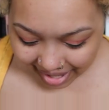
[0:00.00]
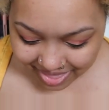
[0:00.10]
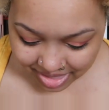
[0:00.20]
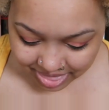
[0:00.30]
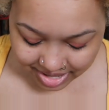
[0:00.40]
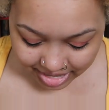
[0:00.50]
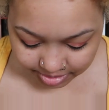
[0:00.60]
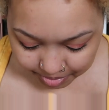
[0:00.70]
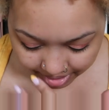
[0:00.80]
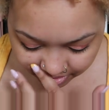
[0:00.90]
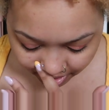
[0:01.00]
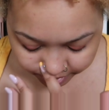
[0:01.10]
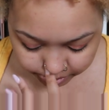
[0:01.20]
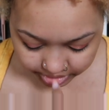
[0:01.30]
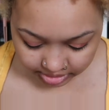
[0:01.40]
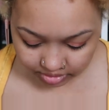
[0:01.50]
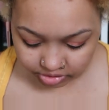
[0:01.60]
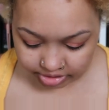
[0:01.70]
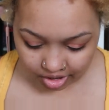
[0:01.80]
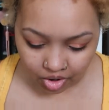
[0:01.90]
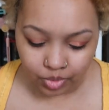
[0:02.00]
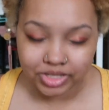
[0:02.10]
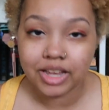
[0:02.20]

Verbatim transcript: And then the next book I grabbed because of Cell was